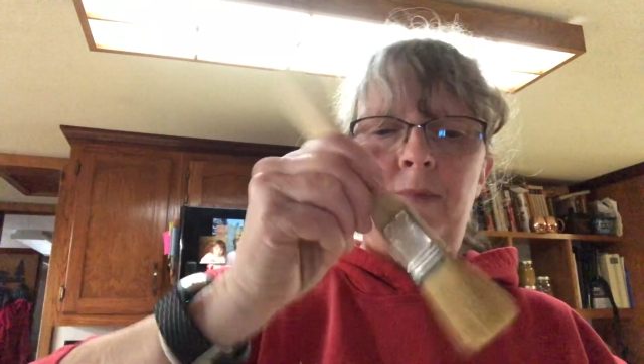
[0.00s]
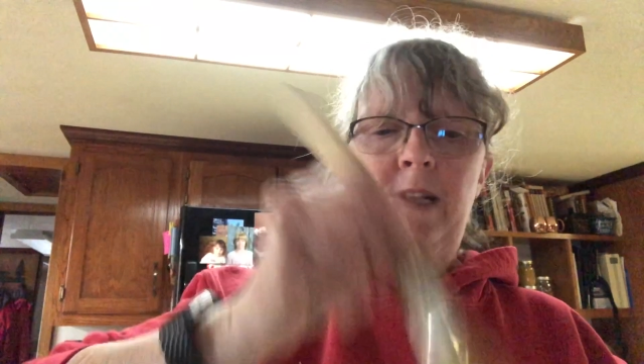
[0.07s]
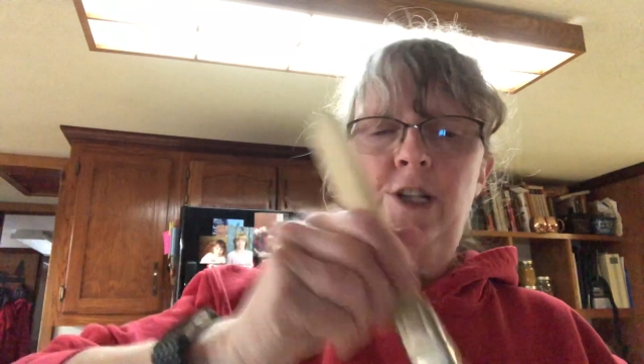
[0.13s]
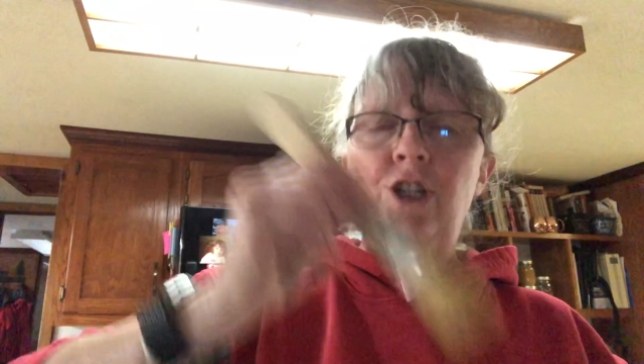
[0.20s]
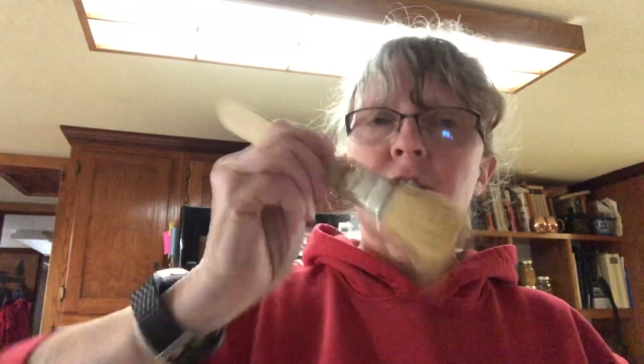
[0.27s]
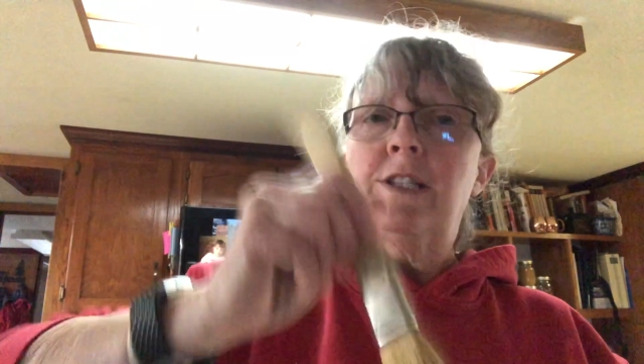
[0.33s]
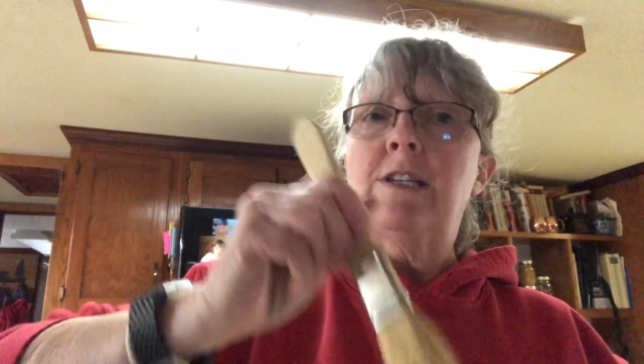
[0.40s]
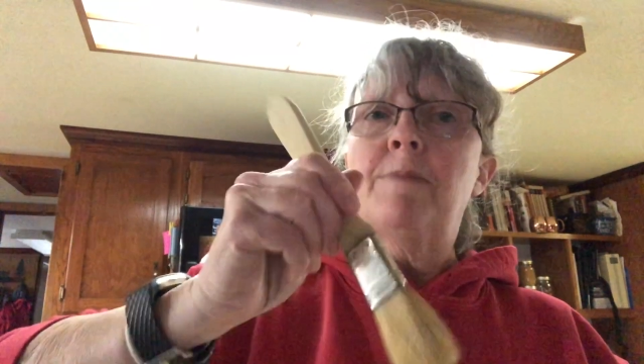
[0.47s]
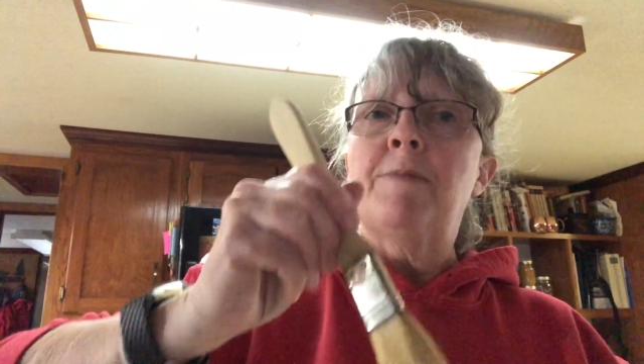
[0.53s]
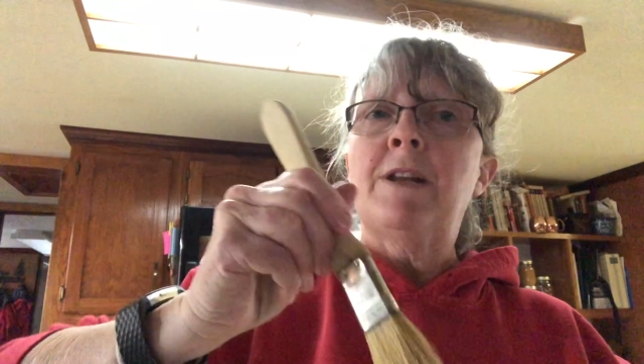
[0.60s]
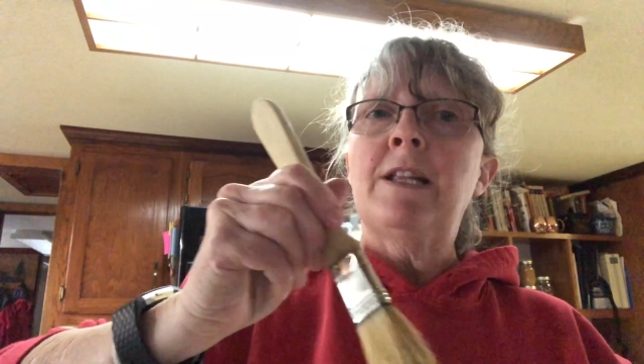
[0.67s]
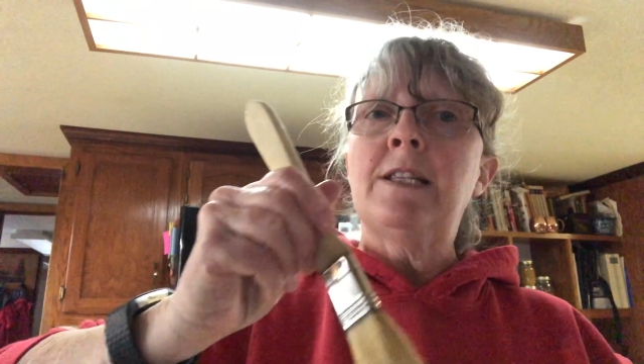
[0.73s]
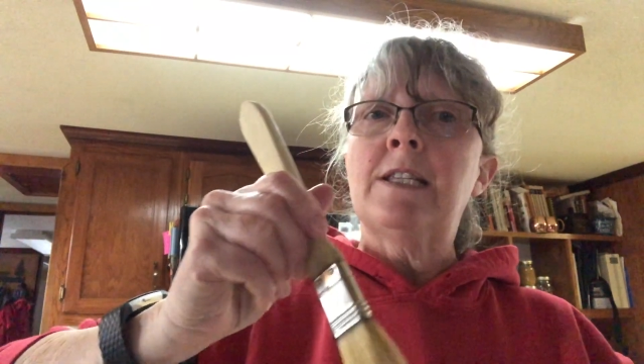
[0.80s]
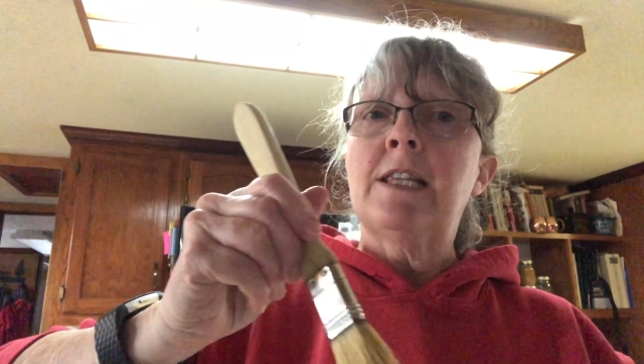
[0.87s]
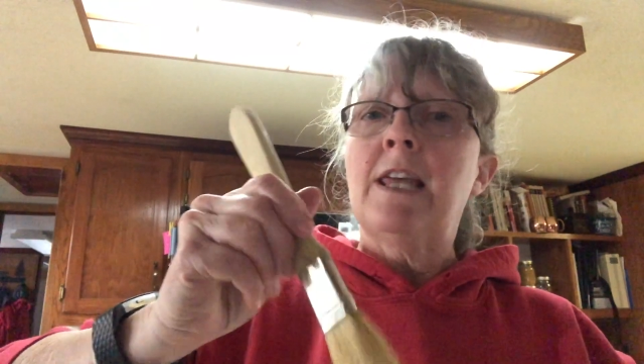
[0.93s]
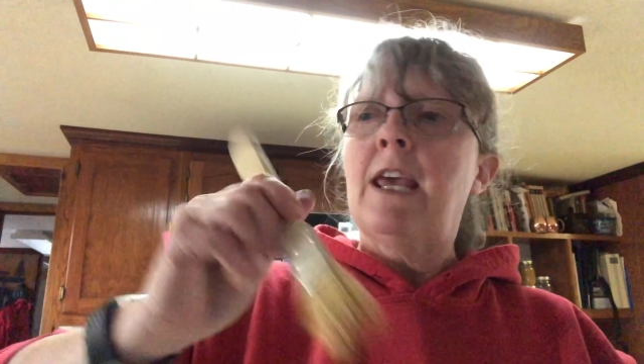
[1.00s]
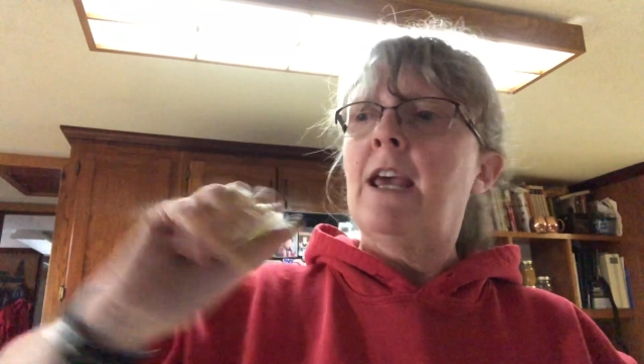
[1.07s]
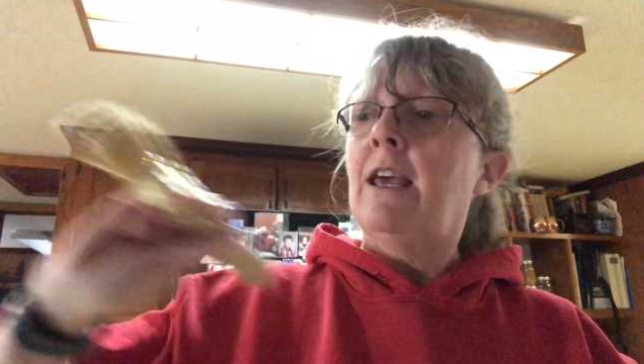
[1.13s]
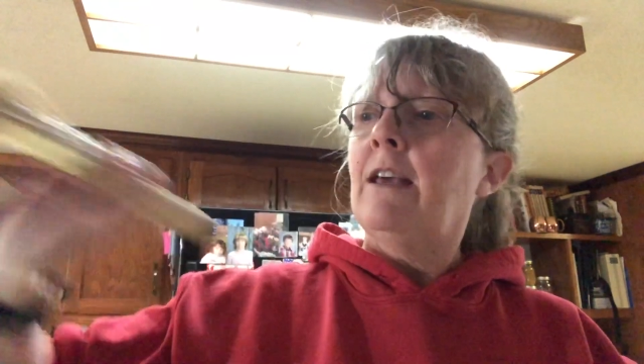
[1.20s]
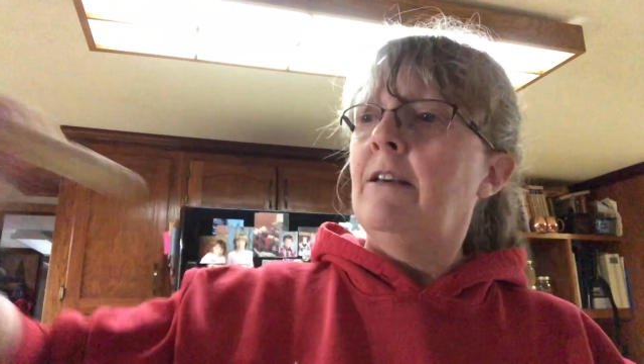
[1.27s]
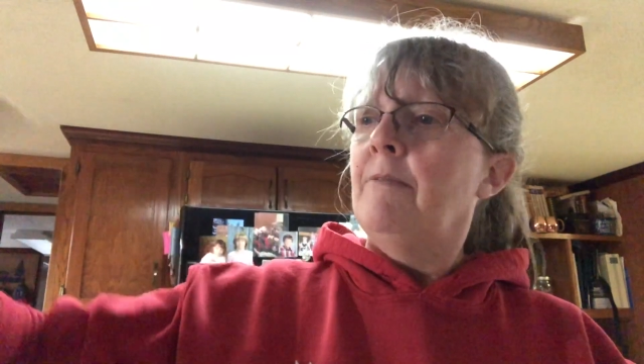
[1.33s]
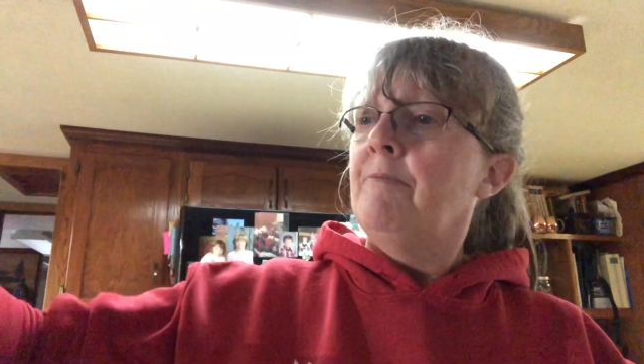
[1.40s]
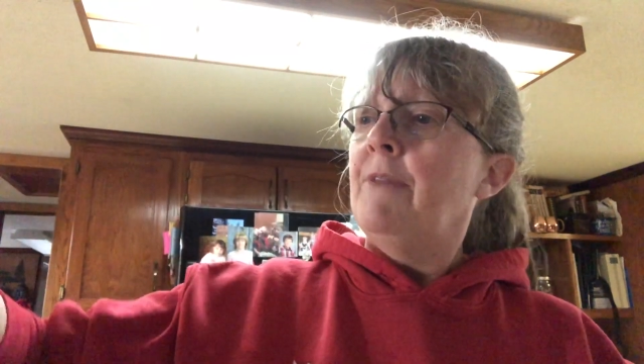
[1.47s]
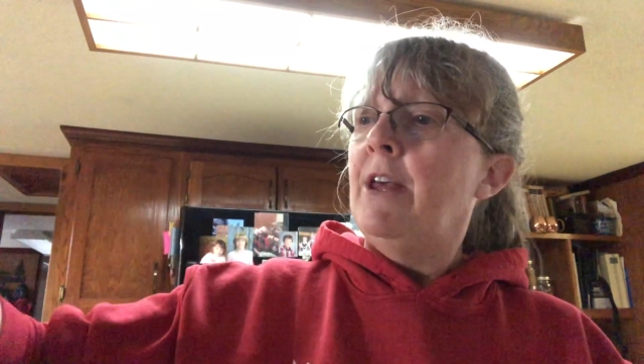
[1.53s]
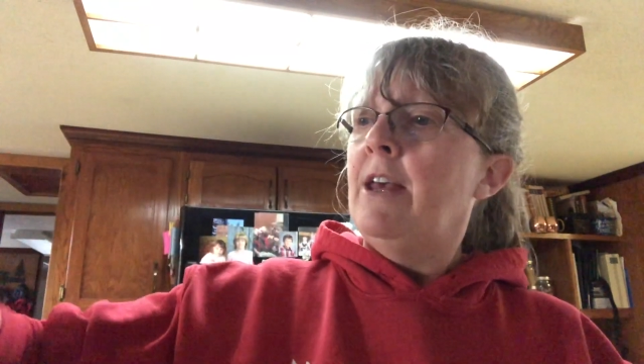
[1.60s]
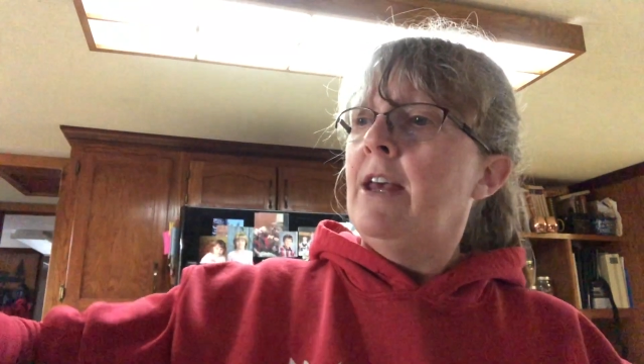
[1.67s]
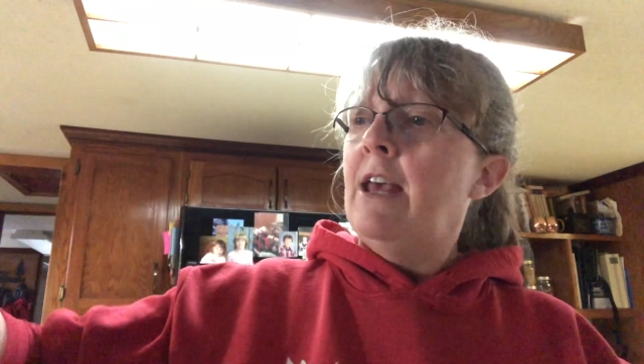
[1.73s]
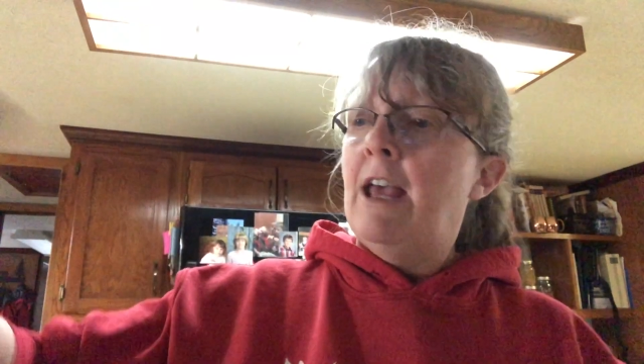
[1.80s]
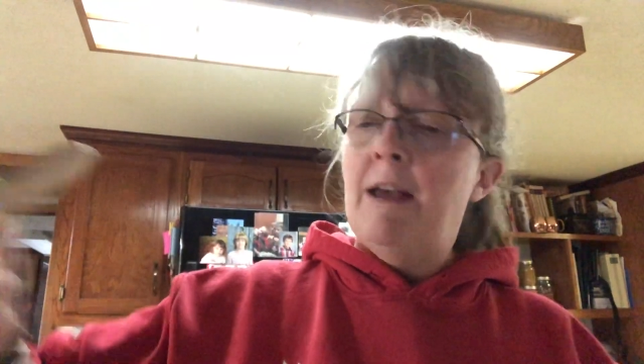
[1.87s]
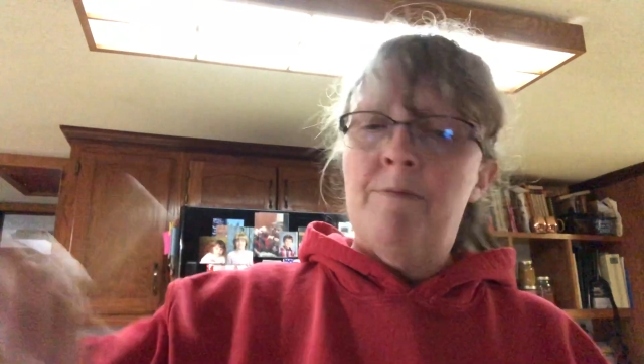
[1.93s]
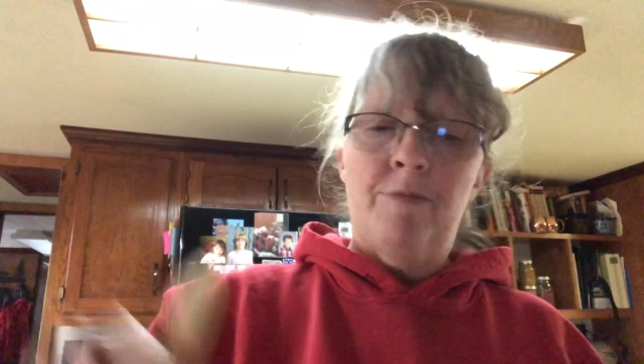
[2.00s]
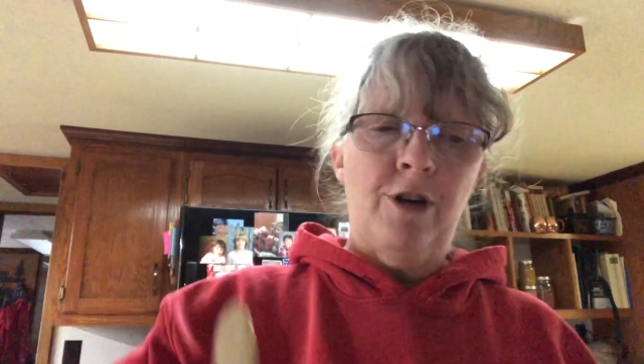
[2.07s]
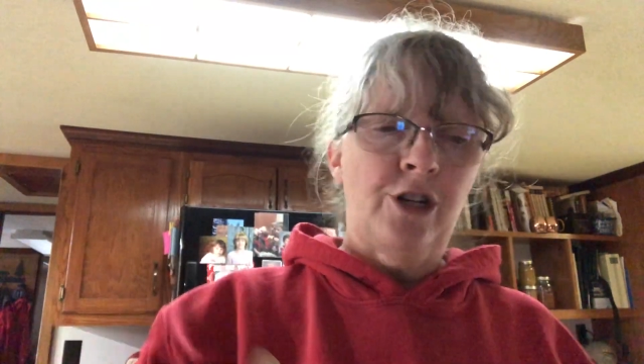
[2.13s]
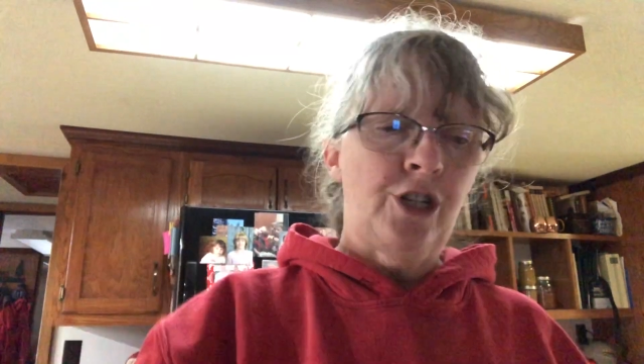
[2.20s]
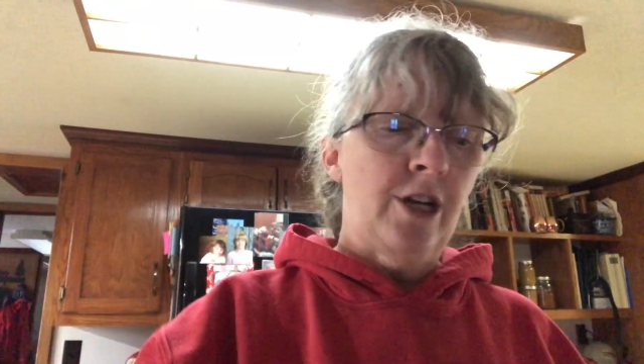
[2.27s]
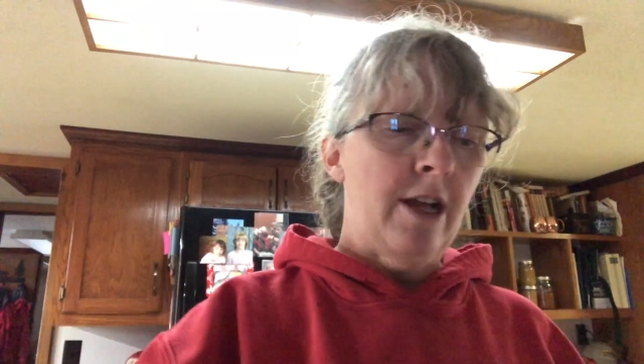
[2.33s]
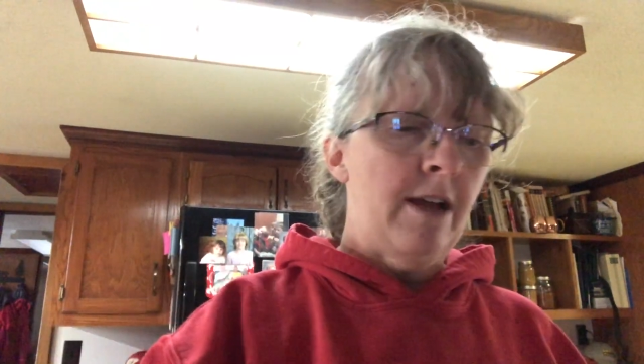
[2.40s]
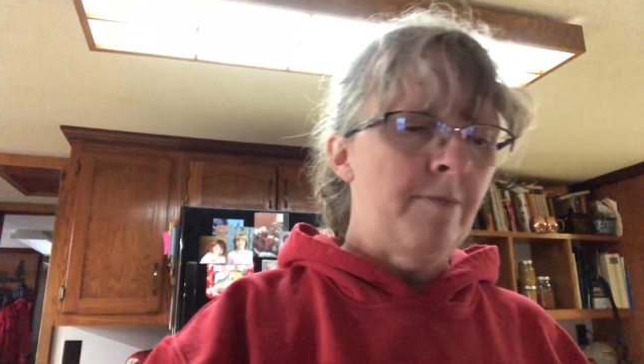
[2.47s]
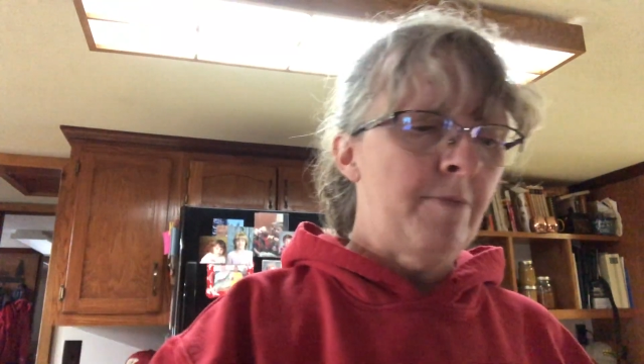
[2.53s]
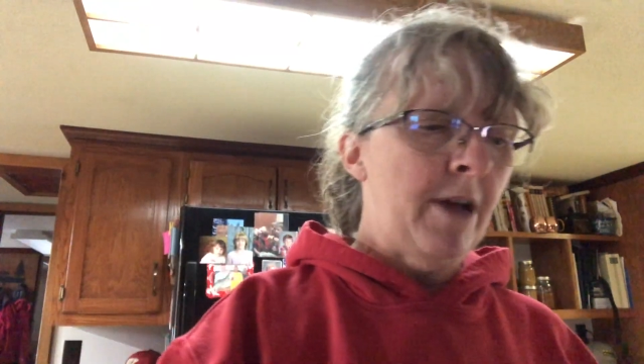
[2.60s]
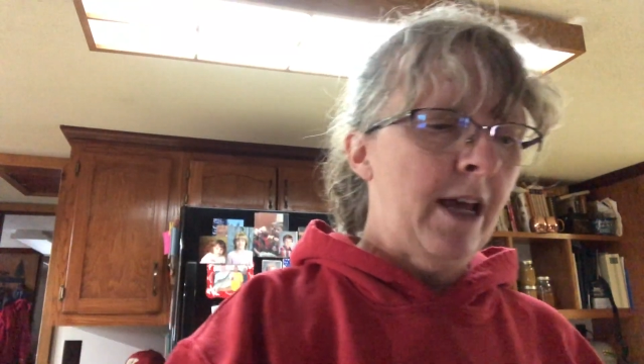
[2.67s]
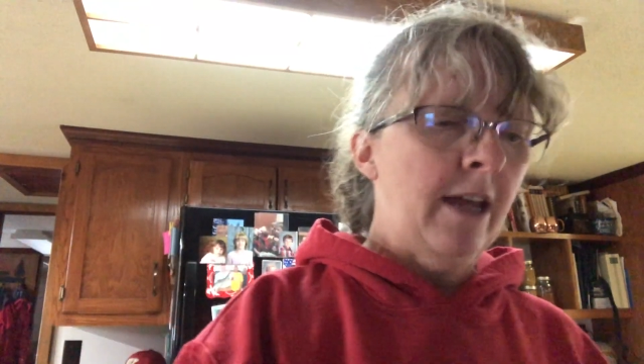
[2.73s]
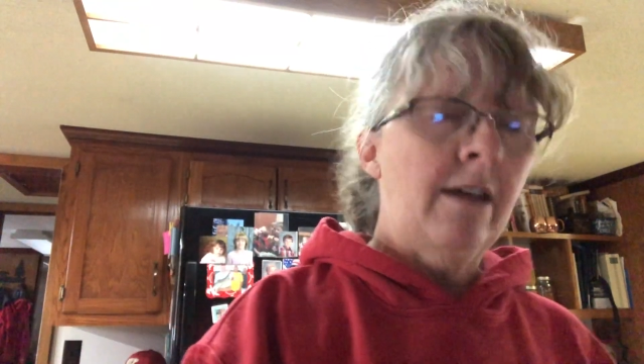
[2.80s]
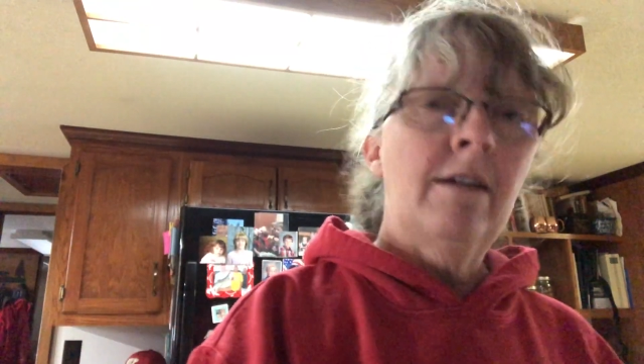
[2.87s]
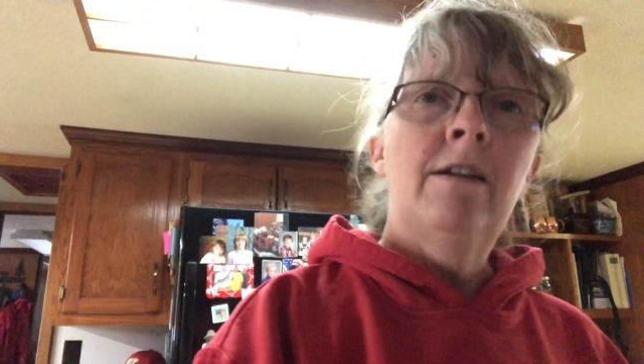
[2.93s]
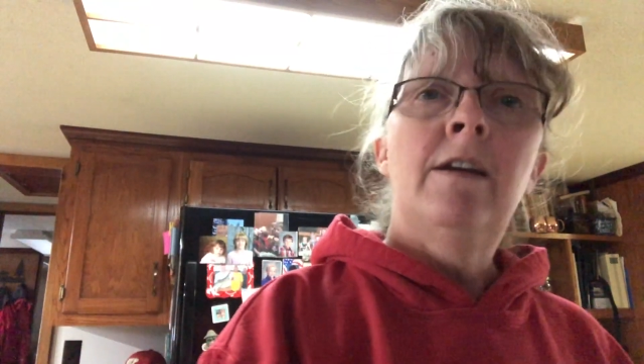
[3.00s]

Just dip it into the egg and brush it on my